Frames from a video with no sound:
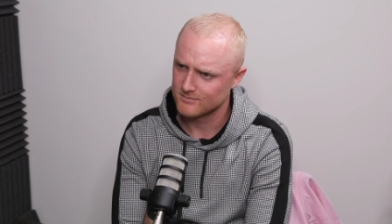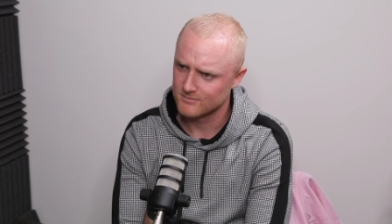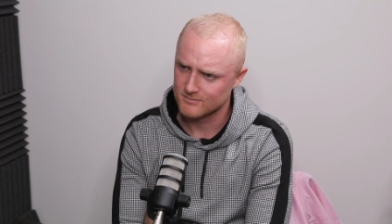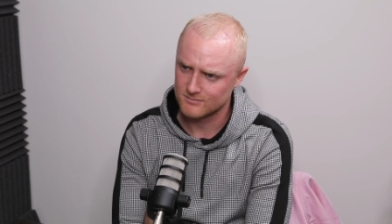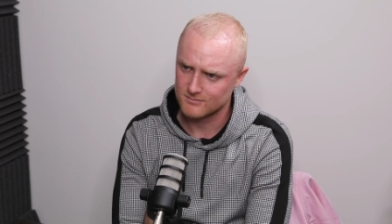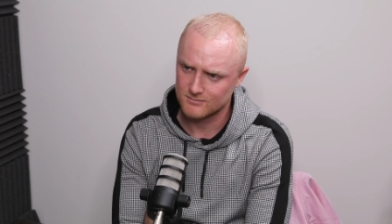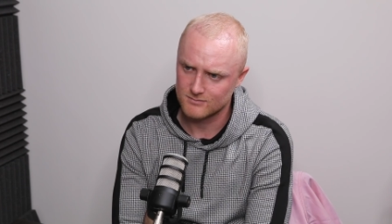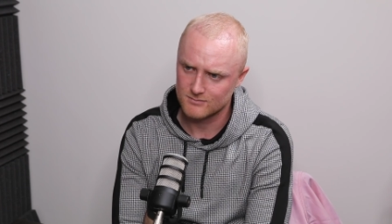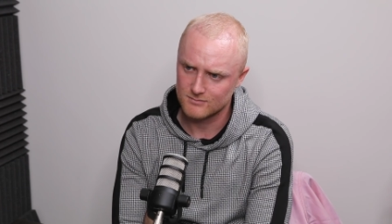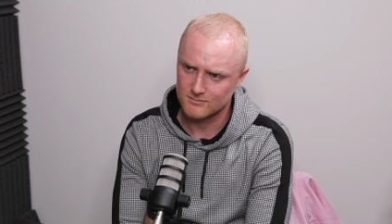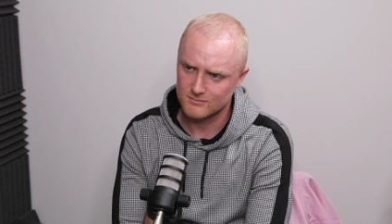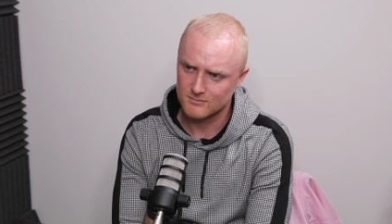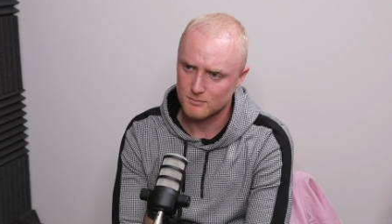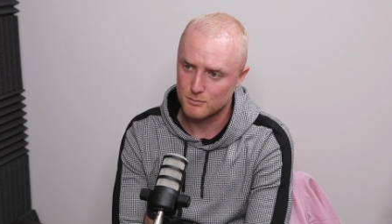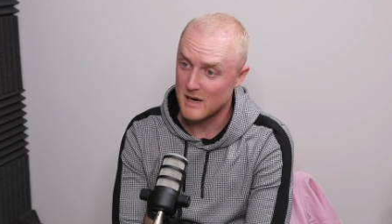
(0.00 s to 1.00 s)
and
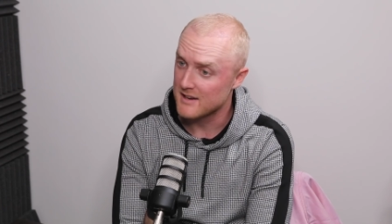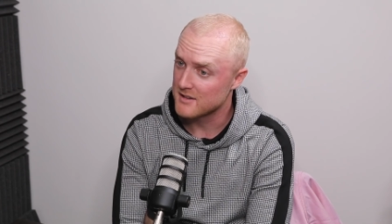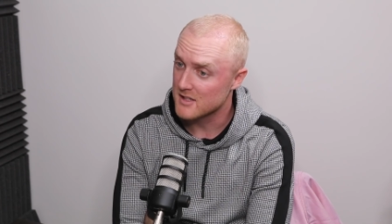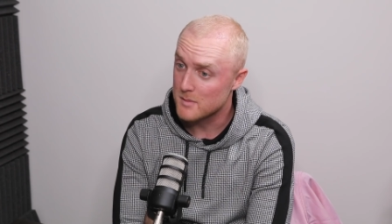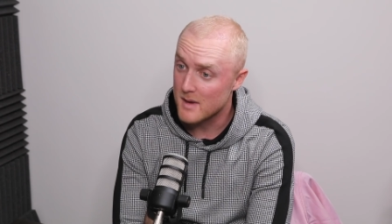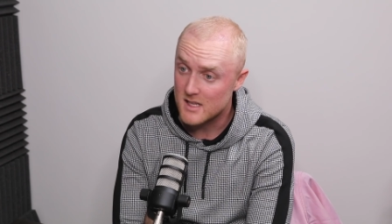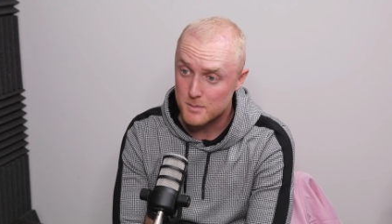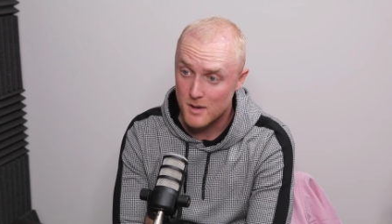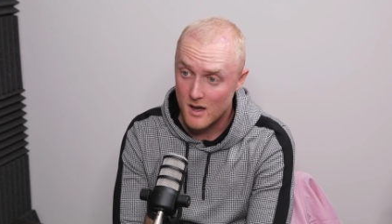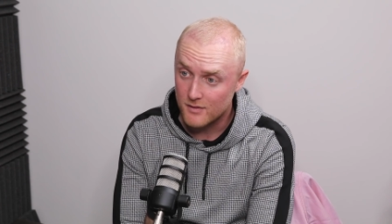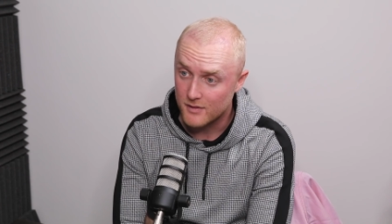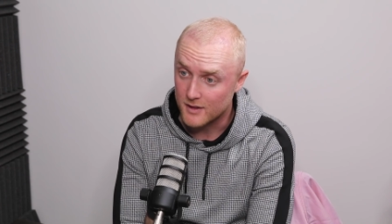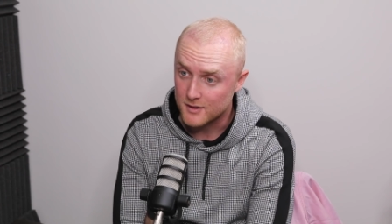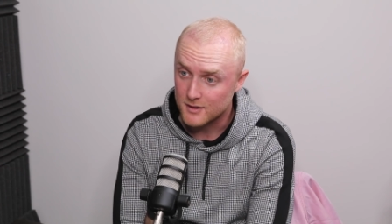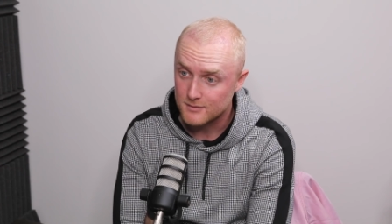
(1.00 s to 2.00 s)
therefore practice I, makes
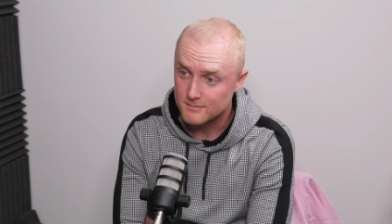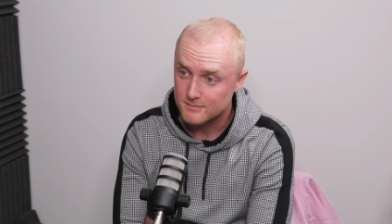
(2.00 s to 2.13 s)
perfect. Yeah,